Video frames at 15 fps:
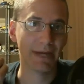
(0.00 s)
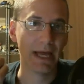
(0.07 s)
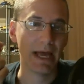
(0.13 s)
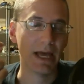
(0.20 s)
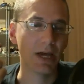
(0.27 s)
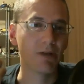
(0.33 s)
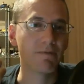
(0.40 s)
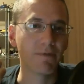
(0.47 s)

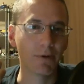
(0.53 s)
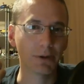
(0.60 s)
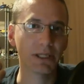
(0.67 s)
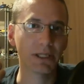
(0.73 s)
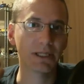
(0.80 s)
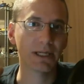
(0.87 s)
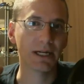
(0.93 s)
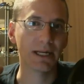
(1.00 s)
It
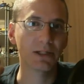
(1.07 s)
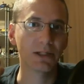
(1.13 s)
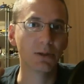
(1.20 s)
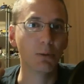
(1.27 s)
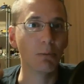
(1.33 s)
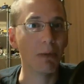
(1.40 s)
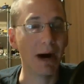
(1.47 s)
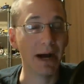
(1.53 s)
forces it into
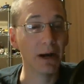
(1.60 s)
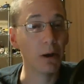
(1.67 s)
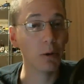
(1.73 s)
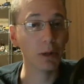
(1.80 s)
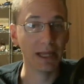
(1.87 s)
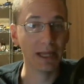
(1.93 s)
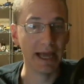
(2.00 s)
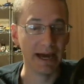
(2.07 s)
mono
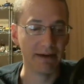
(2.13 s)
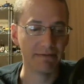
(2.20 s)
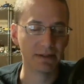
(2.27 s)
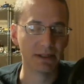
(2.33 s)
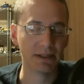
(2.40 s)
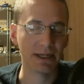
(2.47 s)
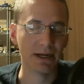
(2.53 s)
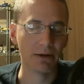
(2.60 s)

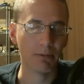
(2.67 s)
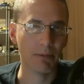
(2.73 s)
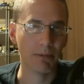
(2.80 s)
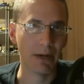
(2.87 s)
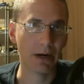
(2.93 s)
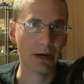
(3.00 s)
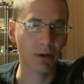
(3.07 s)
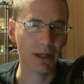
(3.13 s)
left. Now,
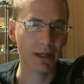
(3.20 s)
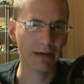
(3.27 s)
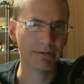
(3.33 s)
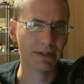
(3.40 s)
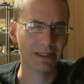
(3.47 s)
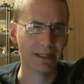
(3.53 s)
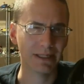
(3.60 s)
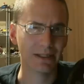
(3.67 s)
mono left
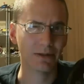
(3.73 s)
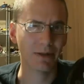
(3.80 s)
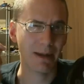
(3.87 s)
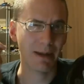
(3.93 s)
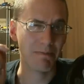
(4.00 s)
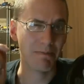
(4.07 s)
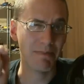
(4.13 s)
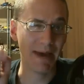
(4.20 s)
isn't necessarily
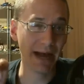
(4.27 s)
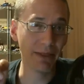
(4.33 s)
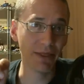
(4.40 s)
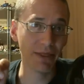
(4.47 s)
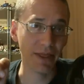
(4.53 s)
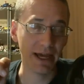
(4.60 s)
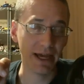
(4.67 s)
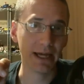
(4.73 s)
a bad
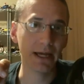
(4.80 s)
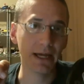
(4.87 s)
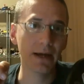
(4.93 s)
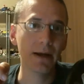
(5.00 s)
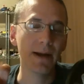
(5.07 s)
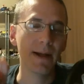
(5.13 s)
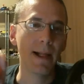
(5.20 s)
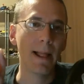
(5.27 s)
thing
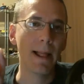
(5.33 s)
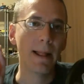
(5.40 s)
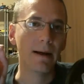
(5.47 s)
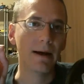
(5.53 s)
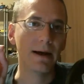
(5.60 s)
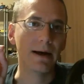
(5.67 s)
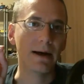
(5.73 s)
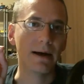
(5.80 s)

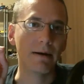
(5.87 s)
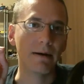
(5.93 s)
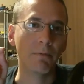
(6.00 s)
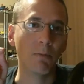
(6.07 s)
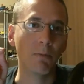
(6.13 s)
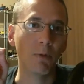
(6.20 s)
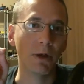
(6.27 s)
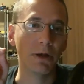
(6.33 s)

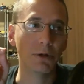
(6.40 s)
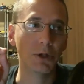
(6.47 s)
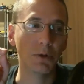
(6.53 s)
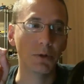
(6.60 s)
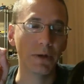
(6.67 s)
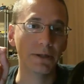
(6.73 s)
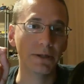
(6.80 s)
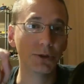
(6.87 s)
when you're
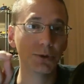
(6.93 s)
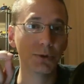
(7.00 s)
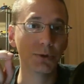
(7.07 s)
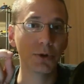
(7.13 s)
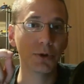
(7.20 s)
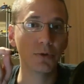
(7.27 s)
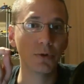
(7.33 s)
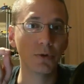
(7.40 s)
doing
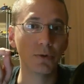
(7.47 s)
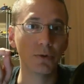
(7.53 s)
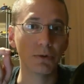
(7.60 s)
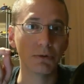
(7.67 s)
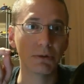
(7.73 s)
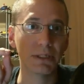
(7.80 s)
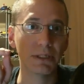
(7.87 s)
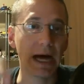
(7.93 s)
true
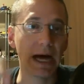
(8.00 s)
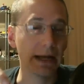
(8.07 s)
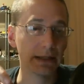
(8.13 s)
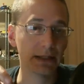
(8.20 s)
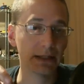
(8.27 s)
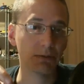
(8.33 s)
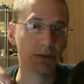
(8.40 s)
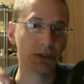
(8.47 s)

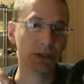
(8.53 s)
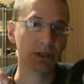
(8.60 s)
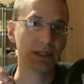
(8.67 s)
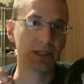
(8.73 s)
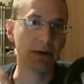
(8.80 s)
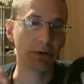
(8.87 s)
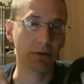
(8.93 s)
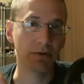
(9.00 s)
SOTs, which is
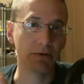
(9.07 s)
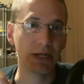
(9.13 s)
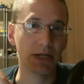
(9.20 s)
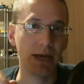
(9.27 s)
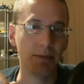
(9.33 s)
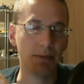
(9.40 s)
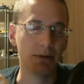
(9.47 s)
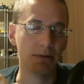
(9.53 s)
sound over
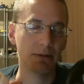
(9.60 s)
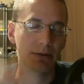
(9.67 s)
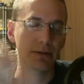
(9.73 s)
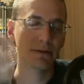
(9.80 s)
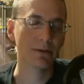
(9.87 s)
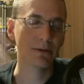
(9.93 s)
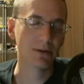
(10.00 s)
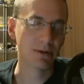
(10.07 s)
tape.
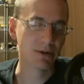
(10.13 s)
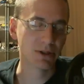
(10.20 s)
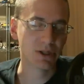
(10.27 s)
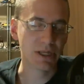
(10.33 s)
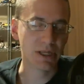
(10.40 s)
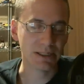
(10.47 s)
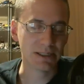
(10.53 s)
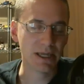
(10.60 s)
There's no such
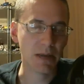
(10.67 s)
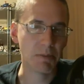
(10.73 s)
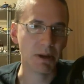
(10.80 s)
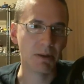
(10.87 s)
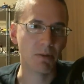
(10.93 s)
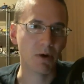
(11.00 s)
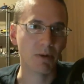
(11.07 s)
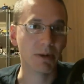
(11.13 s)
thing as tape
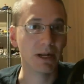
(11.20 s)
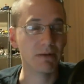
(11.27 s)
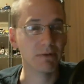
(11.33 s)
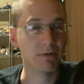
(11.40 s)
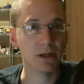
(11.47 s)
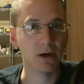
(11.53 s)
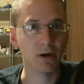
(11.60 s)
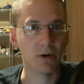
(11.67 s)
anymore, but
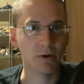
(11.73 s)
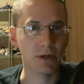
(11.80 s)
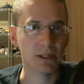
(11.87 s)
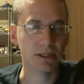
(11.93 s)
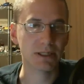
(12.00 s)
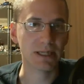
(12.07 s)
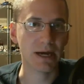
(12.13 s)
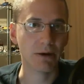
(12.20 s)
even though
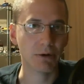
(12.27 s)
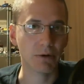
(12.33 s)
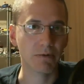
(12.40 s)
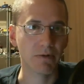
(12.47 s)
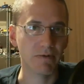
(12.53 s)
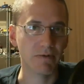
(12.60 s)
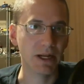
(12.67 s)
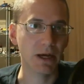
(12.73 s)
it's sound
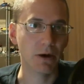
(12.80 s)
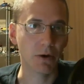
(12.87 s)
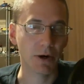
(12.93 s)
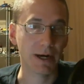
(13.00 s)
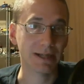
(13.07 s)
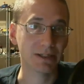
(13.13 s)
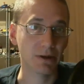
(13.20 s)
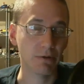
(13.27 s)
over video
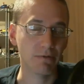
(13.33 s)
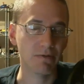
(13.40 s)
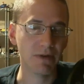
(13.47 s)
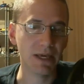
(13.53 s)
or SOV,